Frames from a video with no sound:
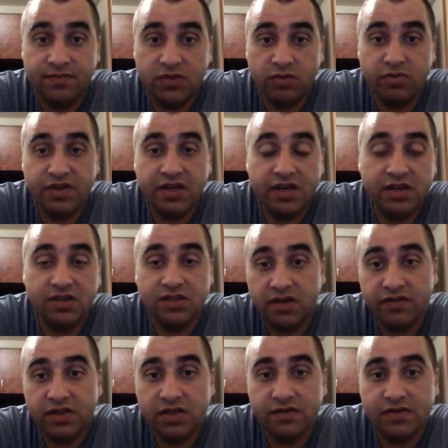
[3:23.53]
to be
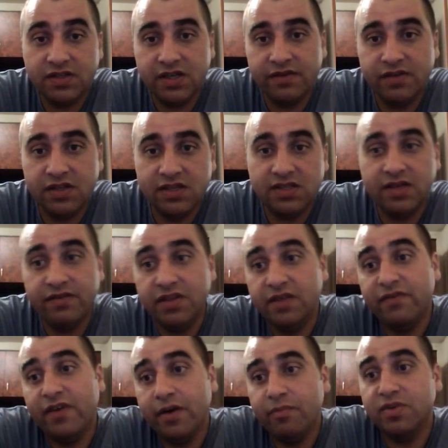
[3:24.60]
conservative,
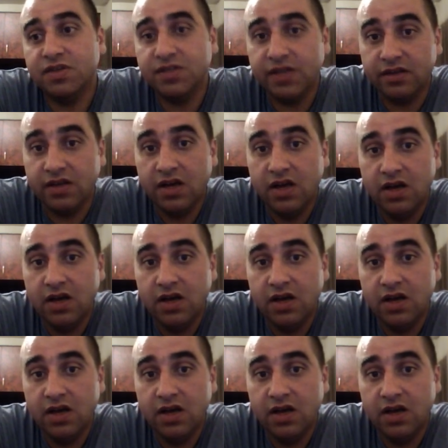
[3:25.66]
70-75%,